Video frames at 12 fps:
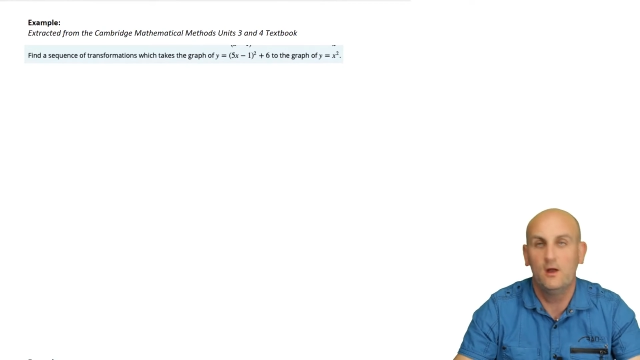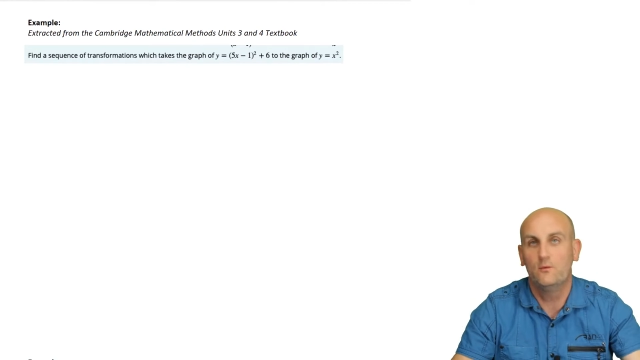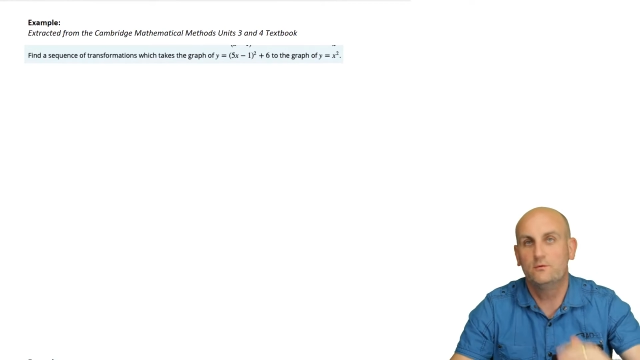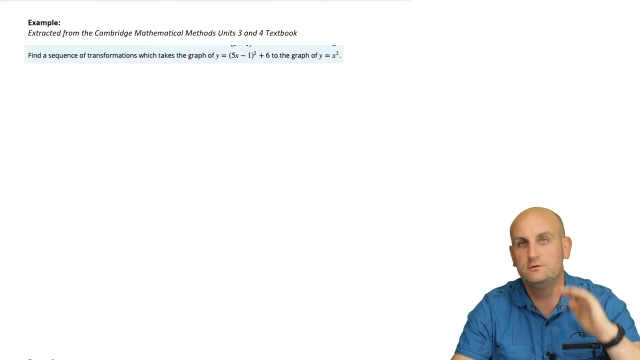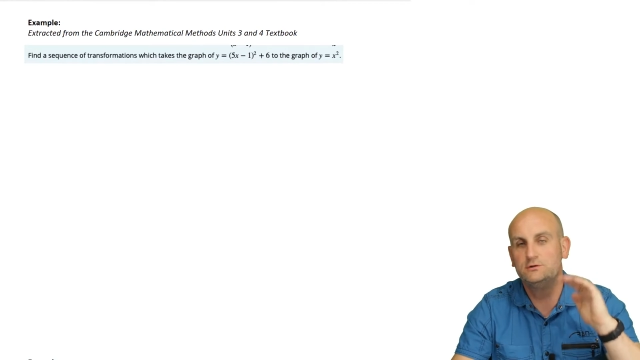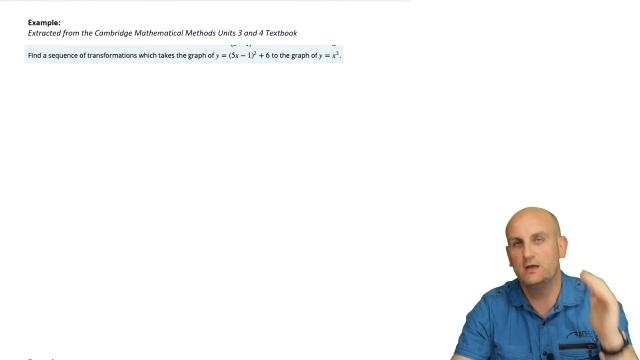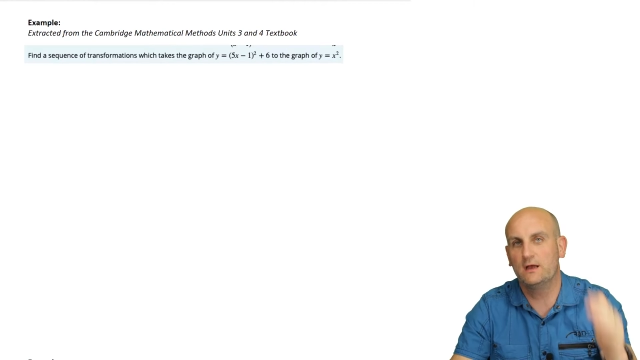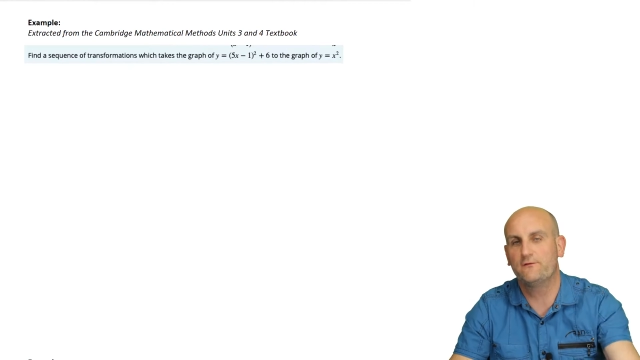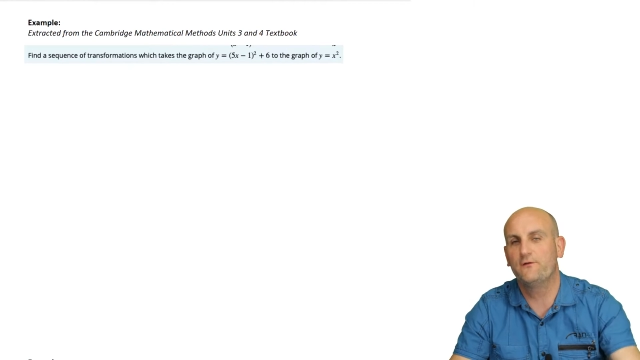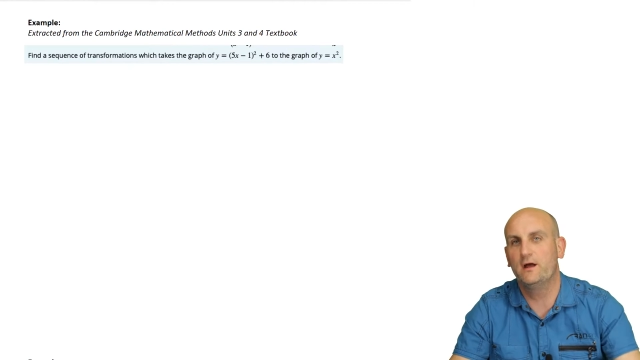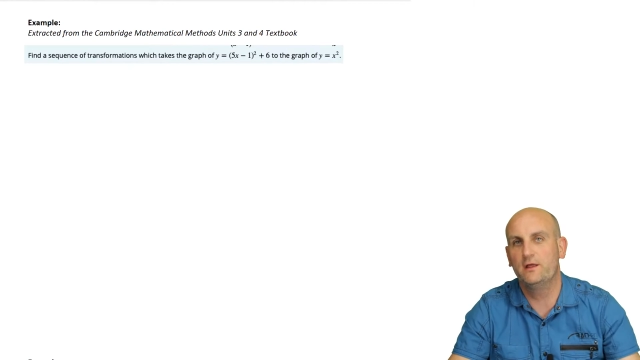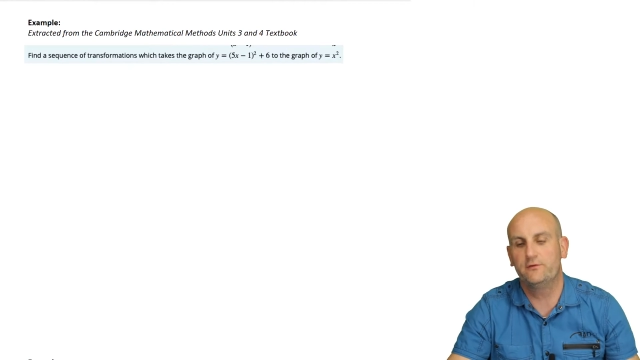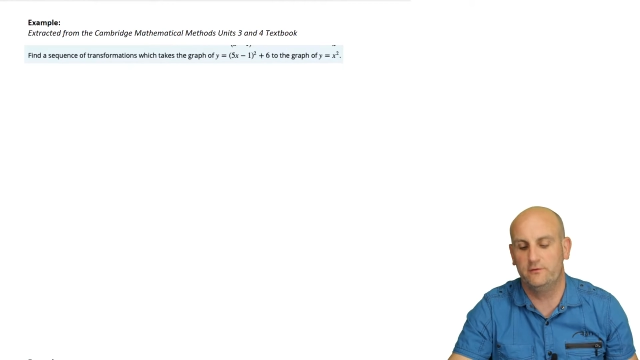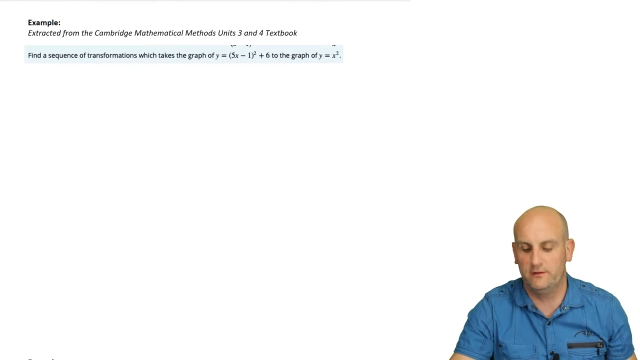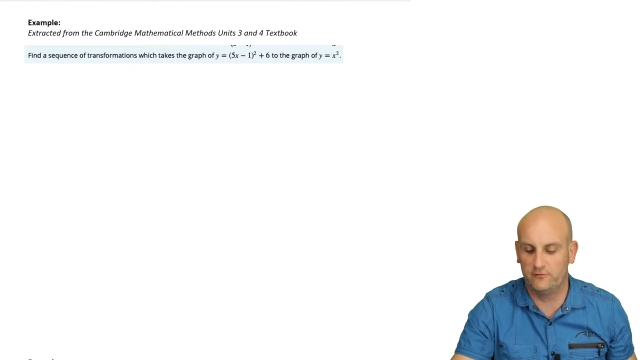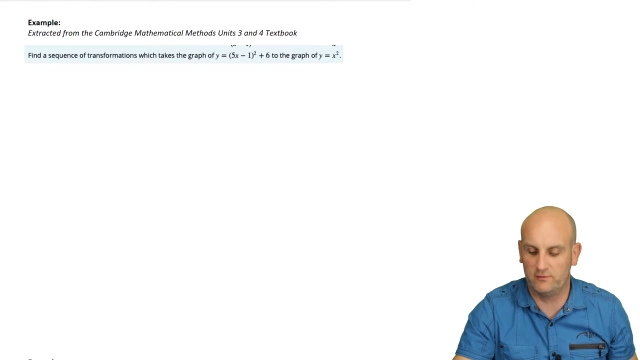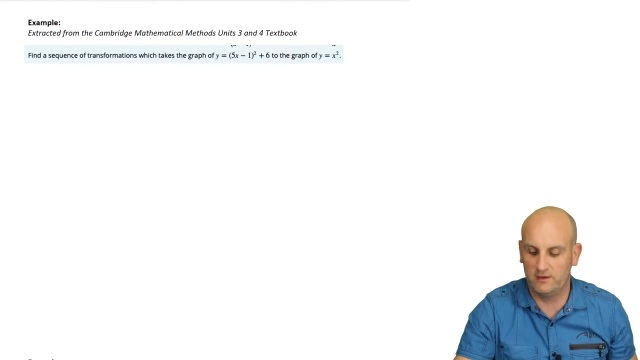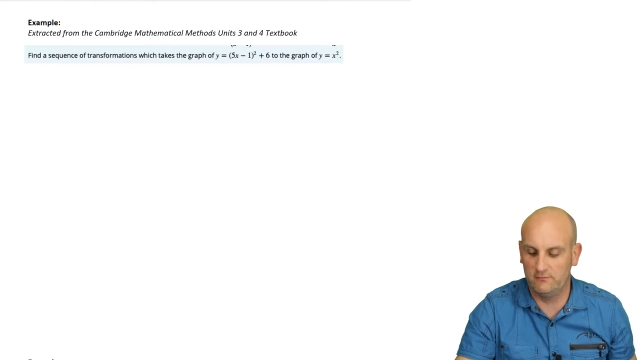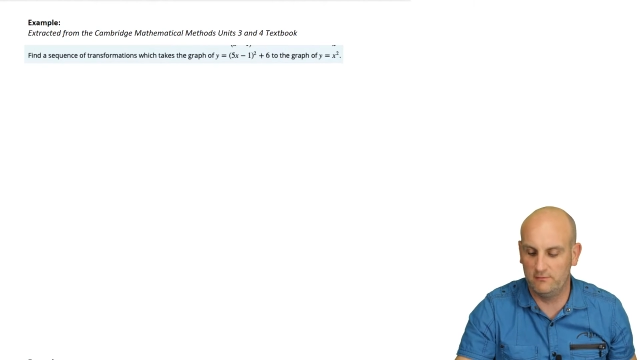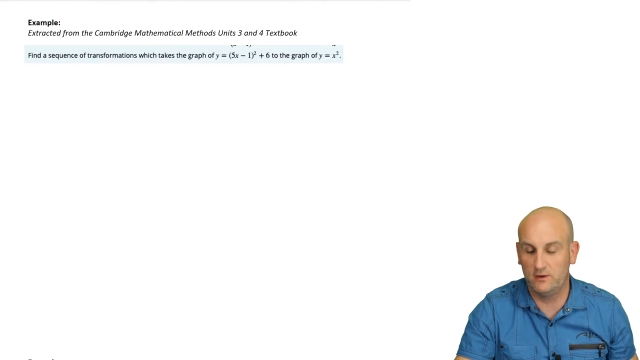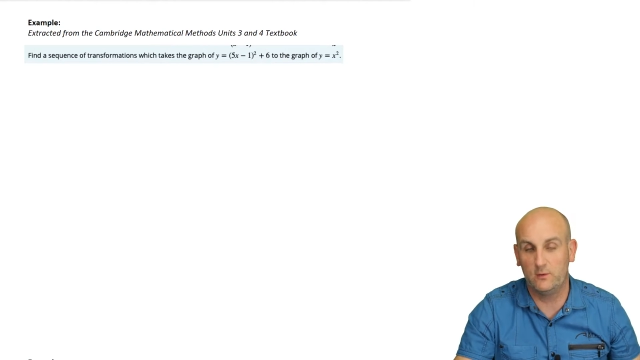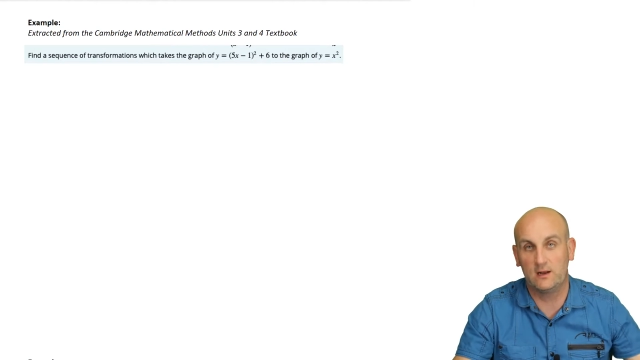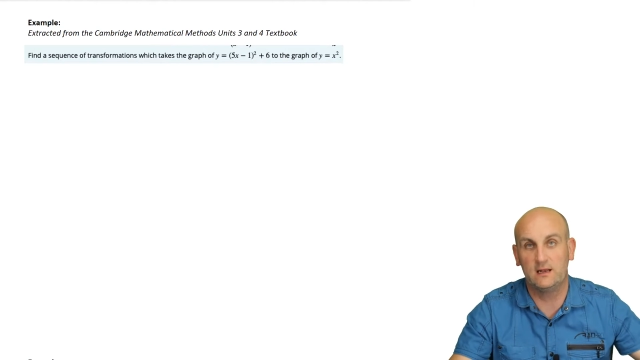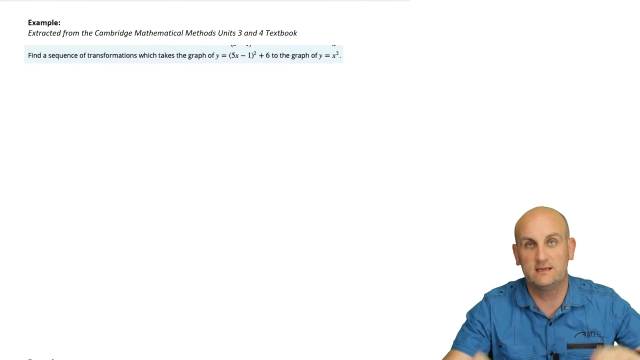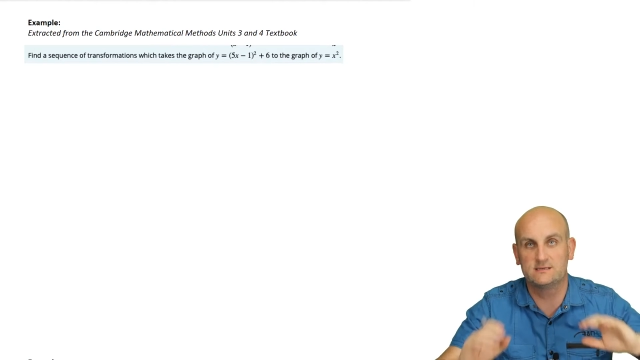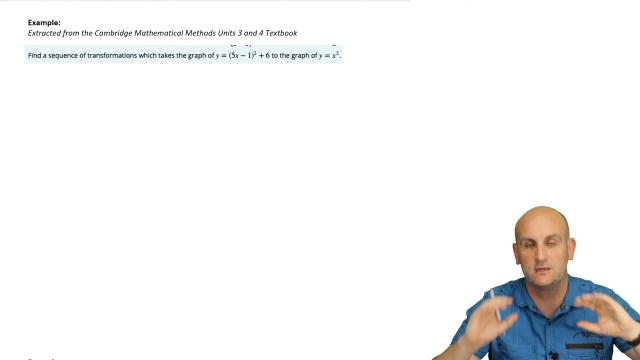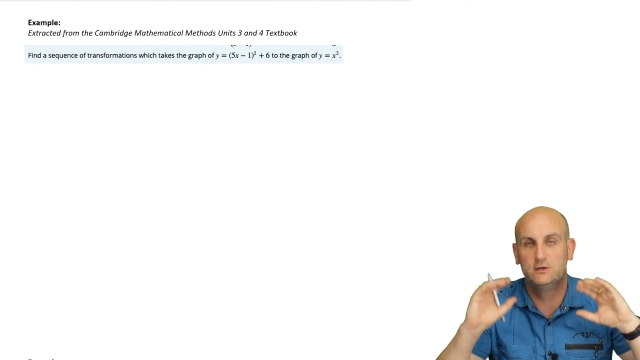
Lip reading: We'll just fly through these really, really quickly because I